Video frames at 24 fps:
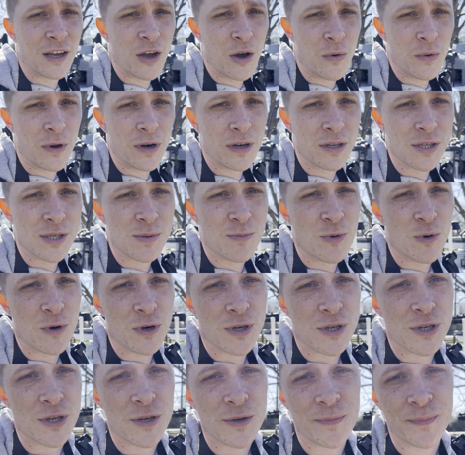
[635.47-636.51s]
going on some more,
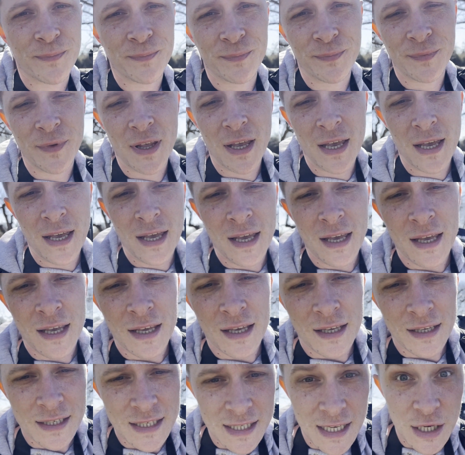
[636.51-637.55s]
so
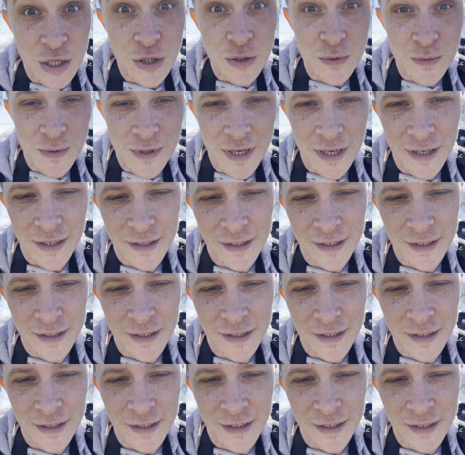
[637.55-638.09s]
stay tuned.